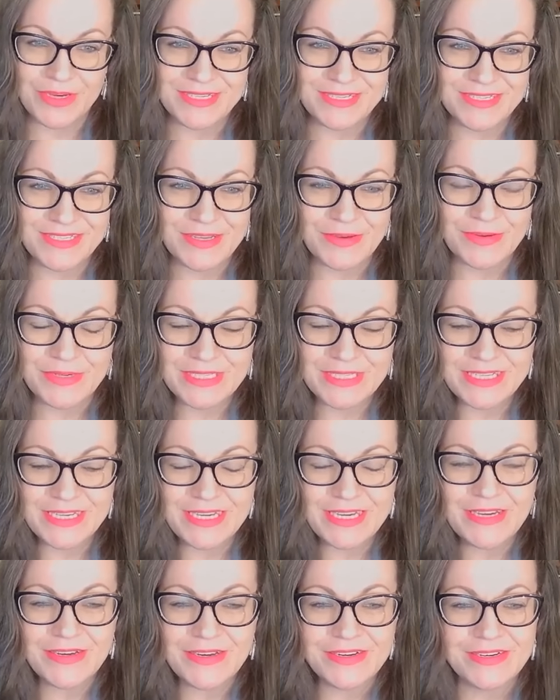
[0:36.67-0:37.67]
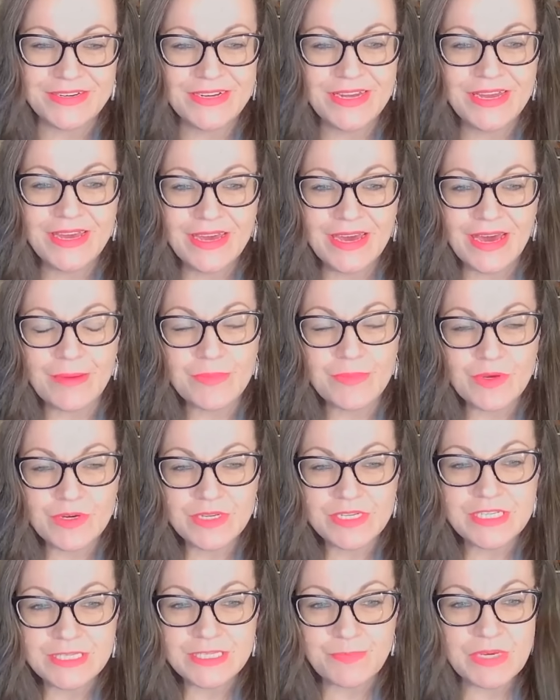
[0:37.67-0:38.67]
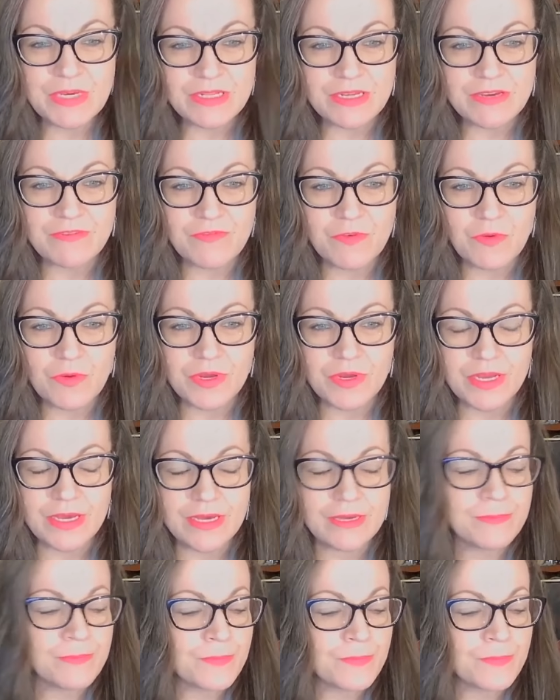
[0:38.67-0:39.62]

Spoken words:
So it's here. I'm going to spill it for you.